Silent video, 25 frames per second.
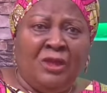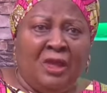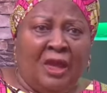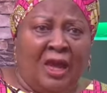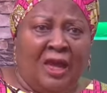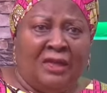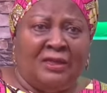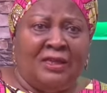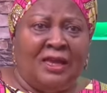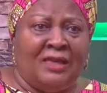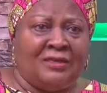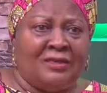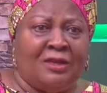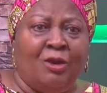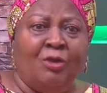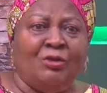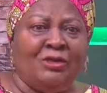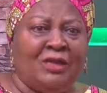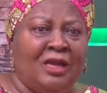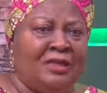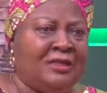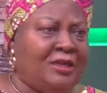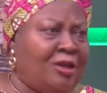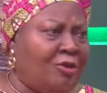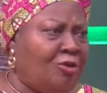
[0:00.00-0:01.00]
And they say,
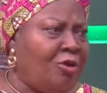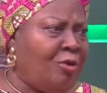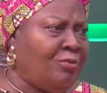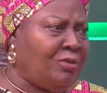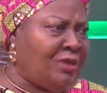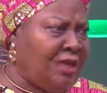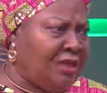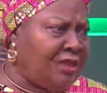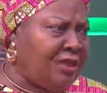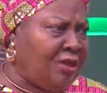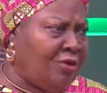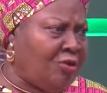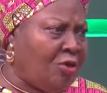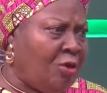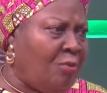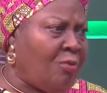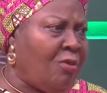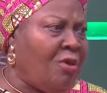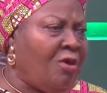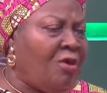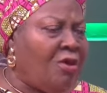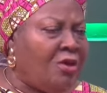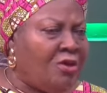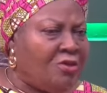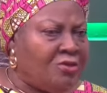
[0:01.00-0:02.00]
then they come.
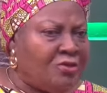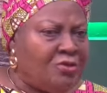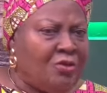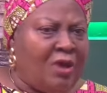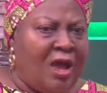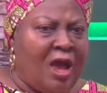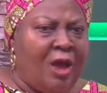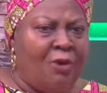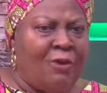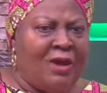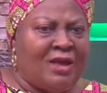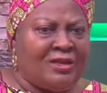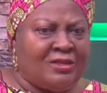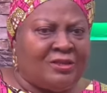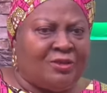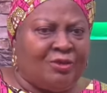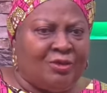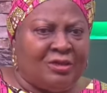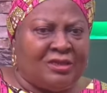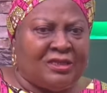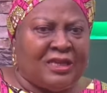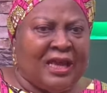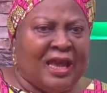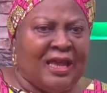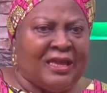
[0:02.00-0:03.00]
So our
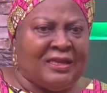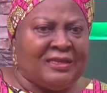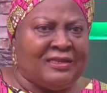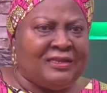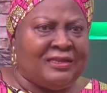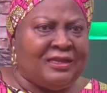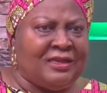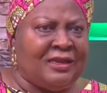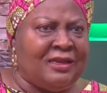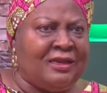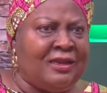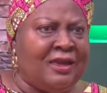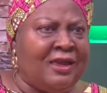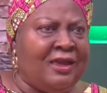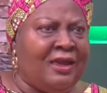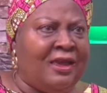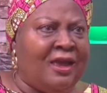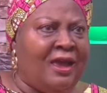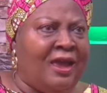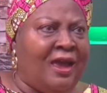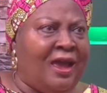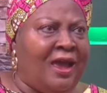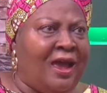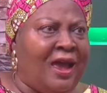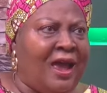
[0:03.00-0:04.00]
society
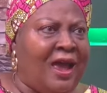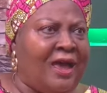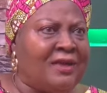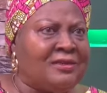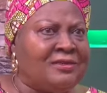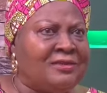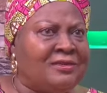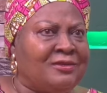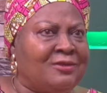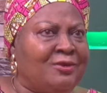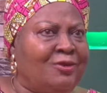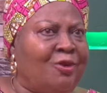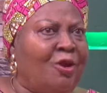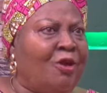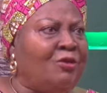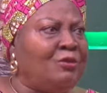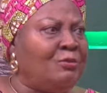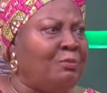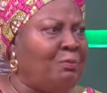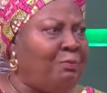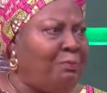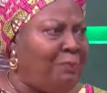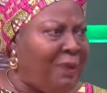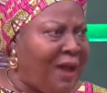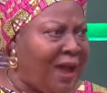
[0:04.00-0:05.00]
has
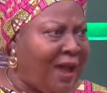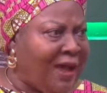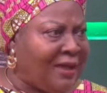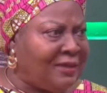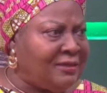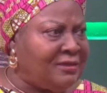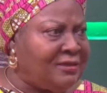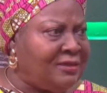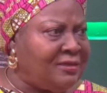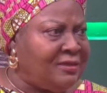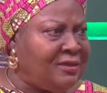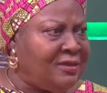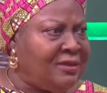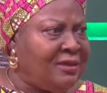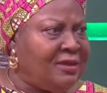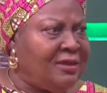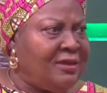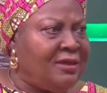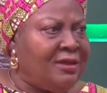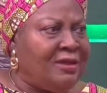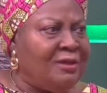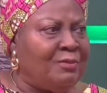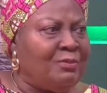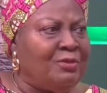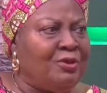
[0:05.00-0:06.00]
gone bad
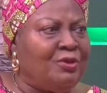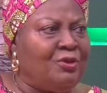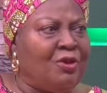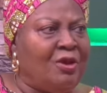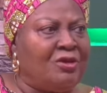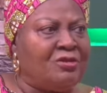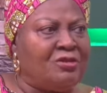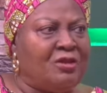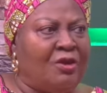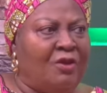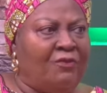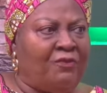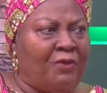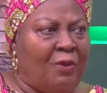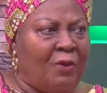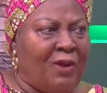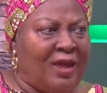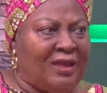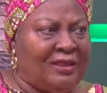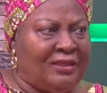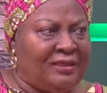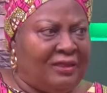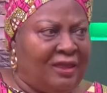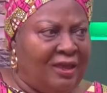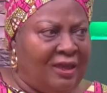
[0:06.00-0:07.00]
because of
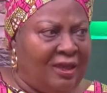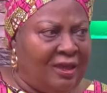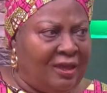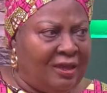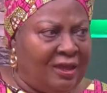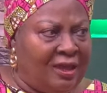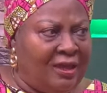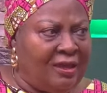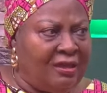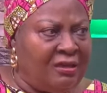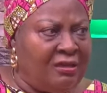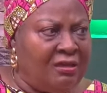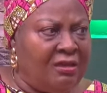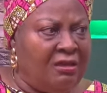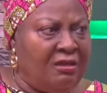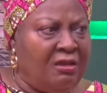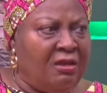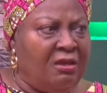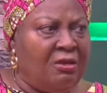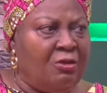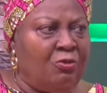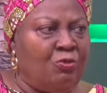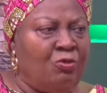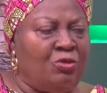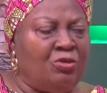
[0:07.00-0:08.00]
our thinking.
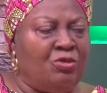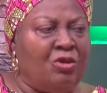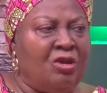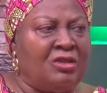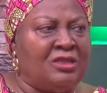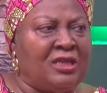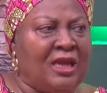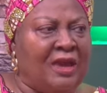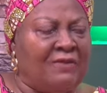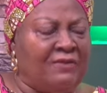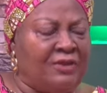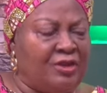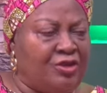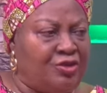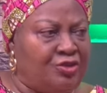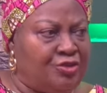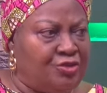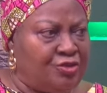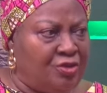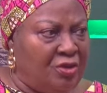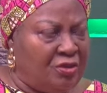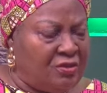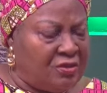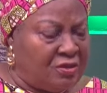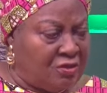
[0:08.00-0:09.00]
We don't have a
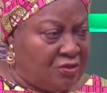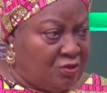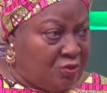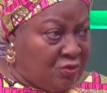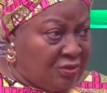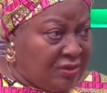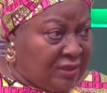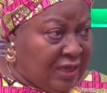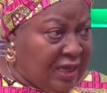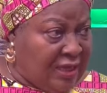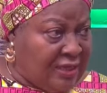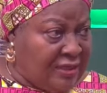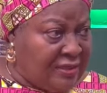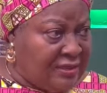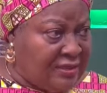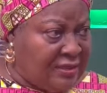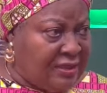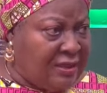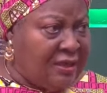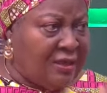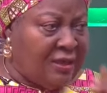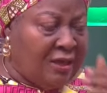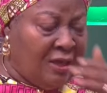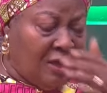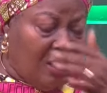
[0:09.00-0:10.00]
trust society.